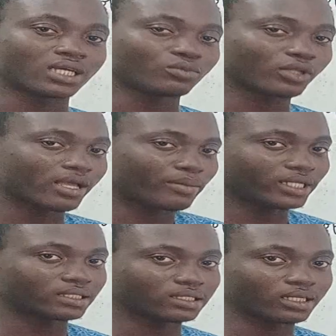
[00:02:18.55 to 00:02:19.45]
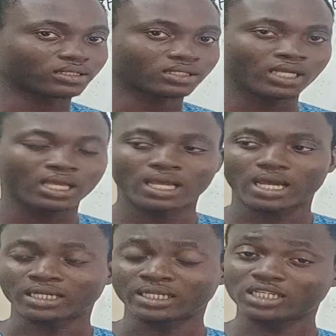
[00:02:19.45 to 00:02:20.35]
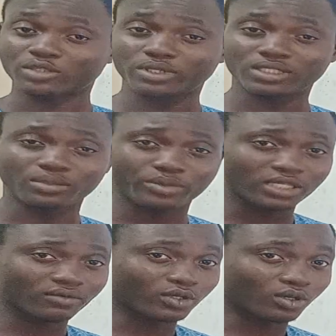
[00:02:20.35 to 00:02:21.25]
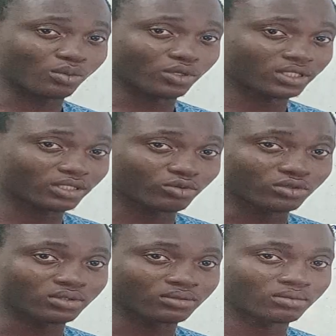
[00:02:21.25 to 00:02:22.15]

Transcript: And what I mean is that an increase in the price of the commodity would